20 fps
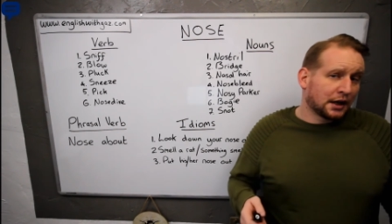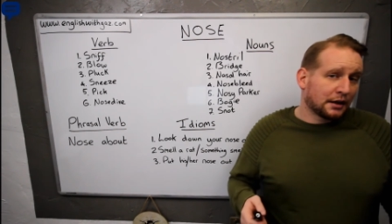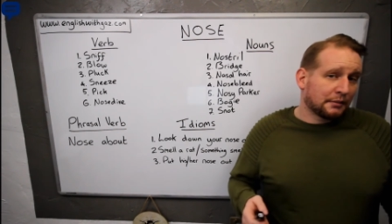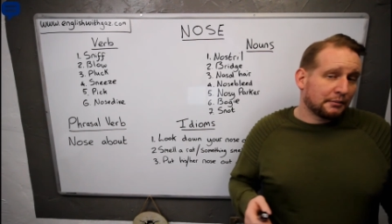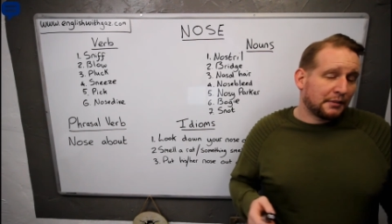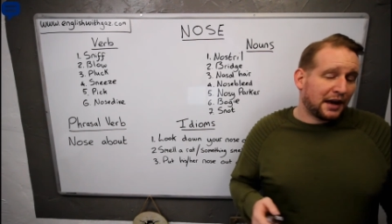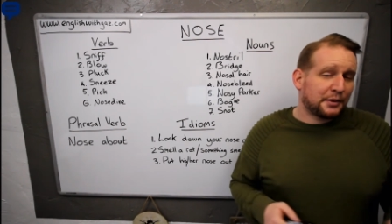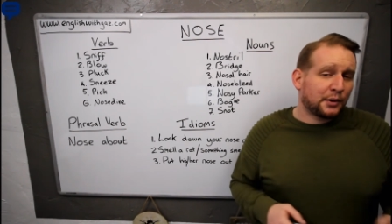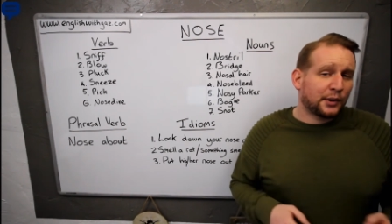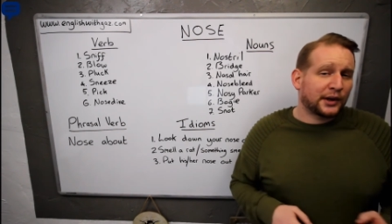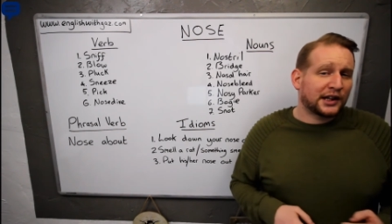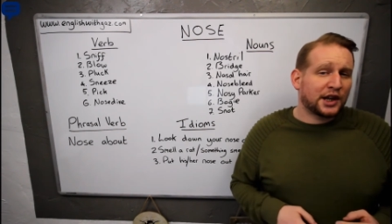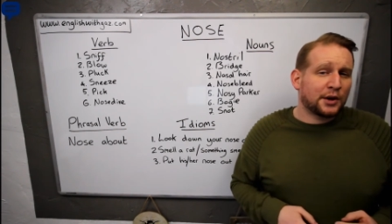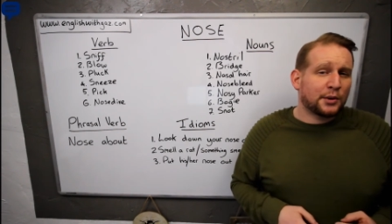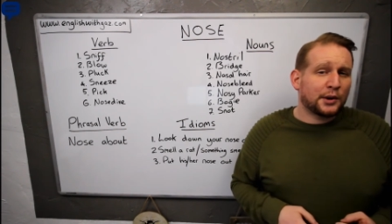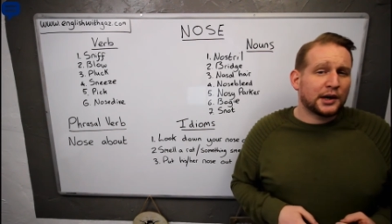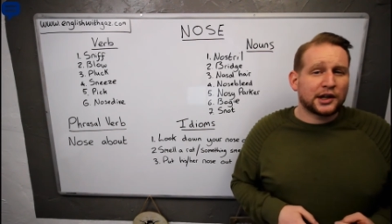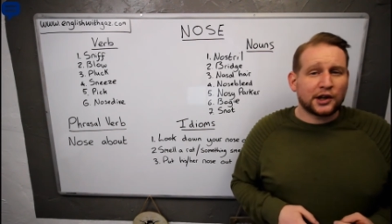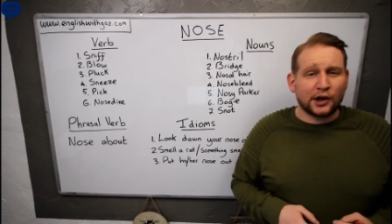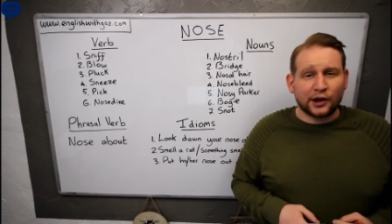Maybe when you
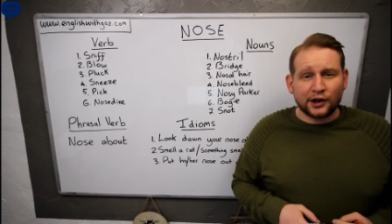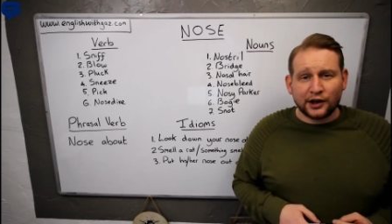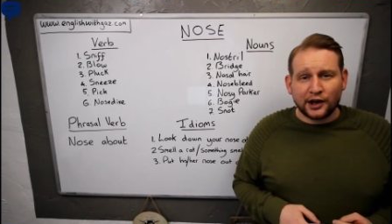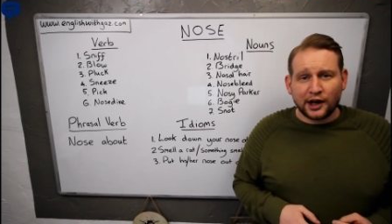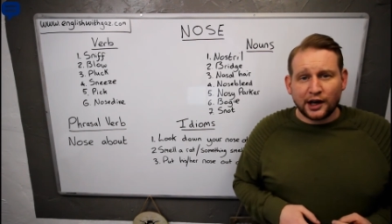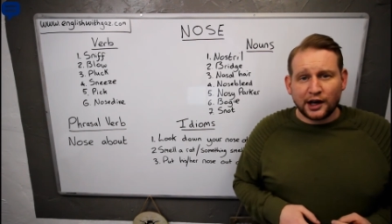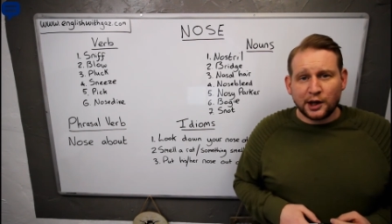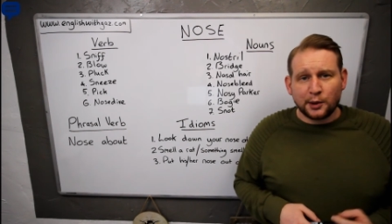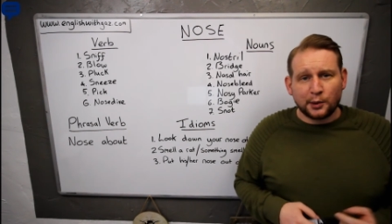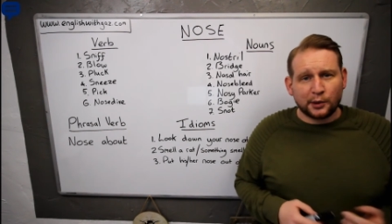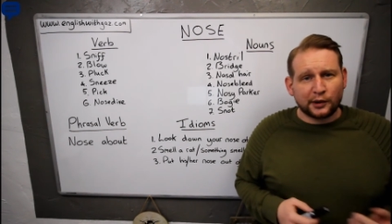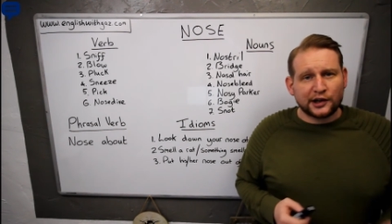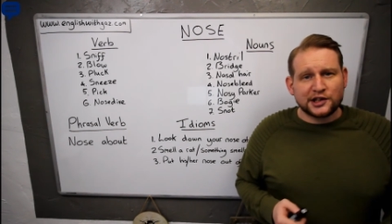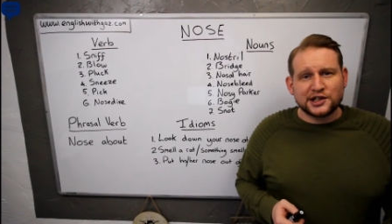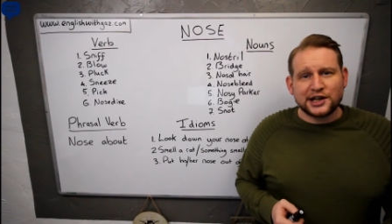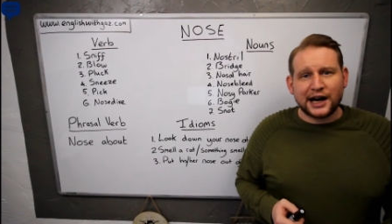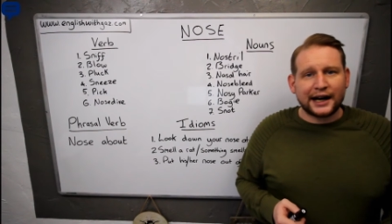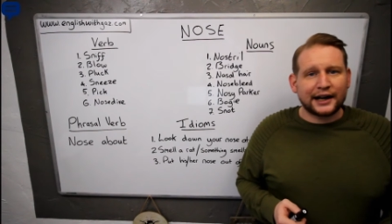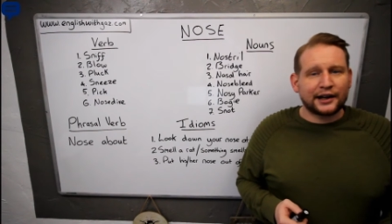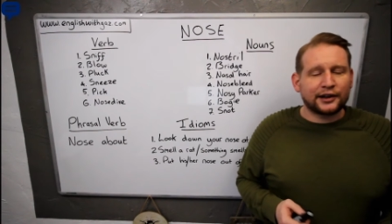were younger, you were a
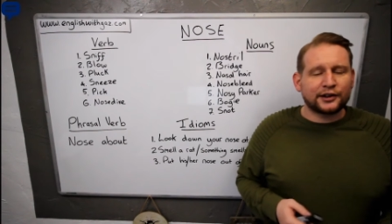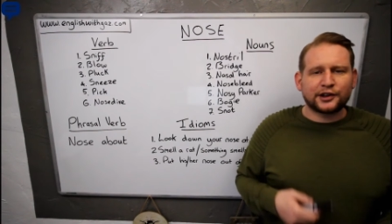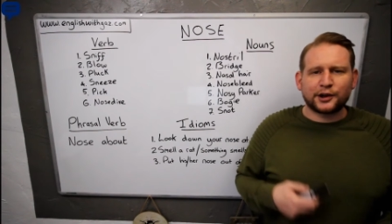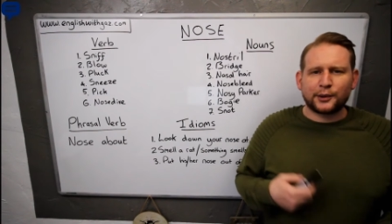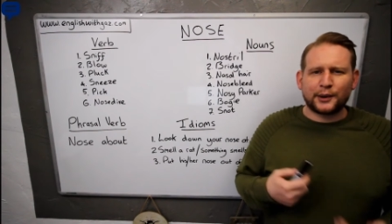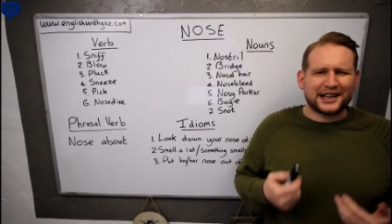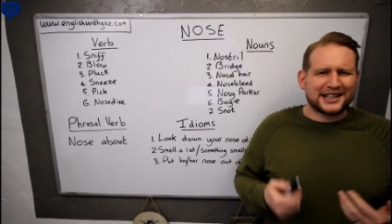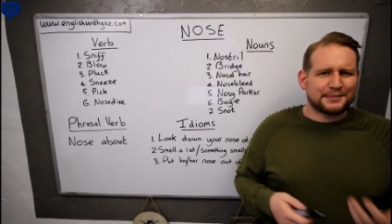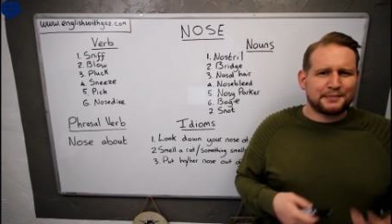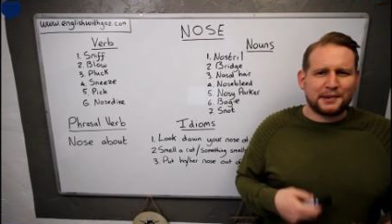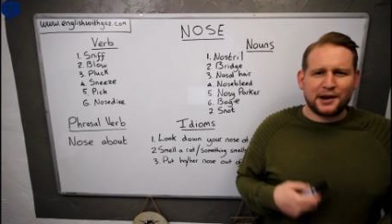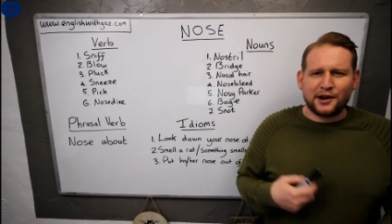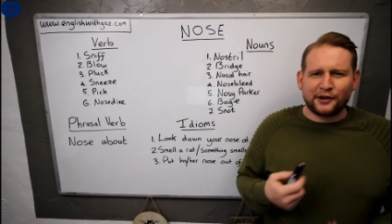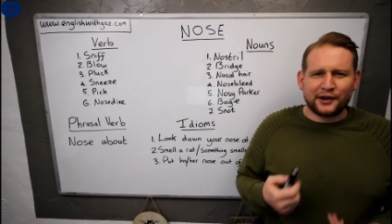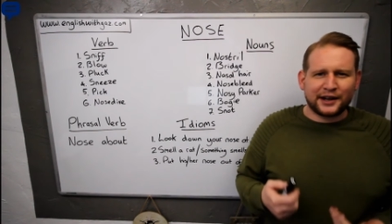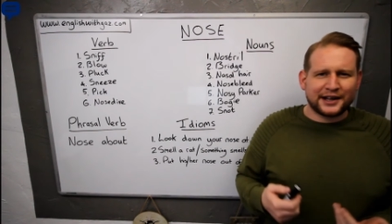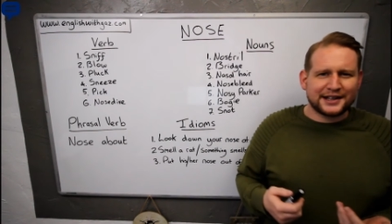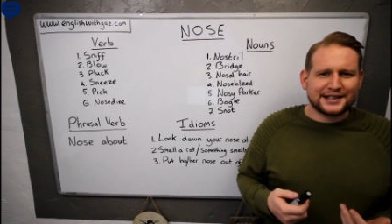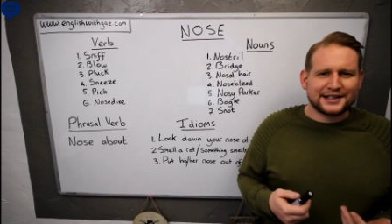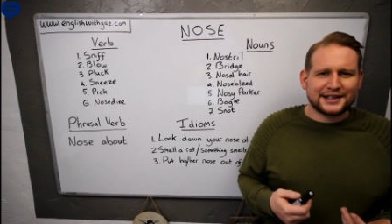child, you
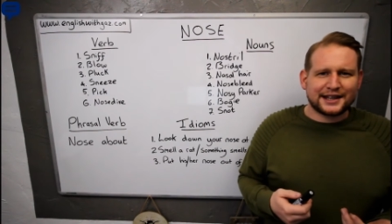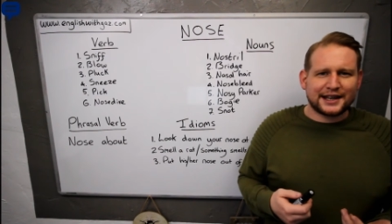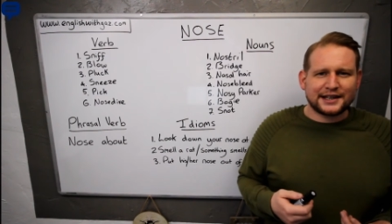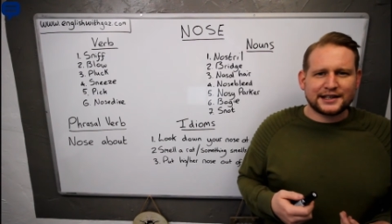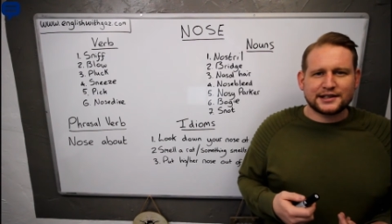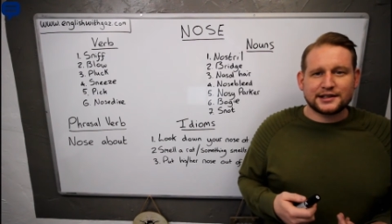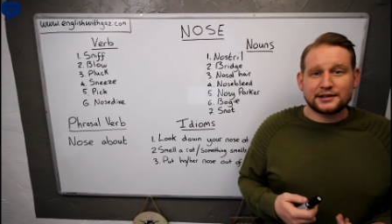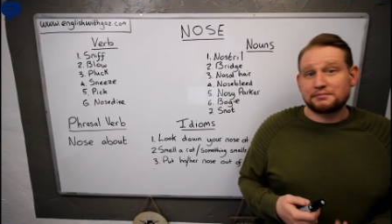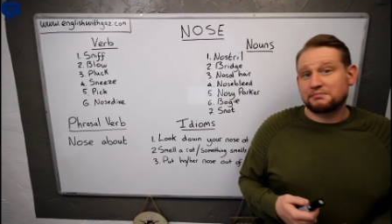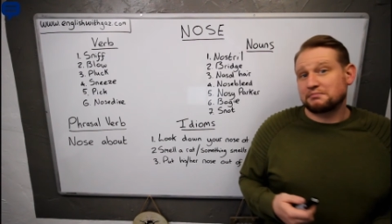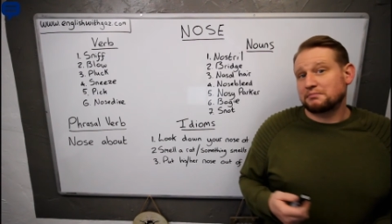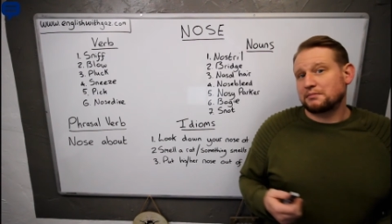experienced this.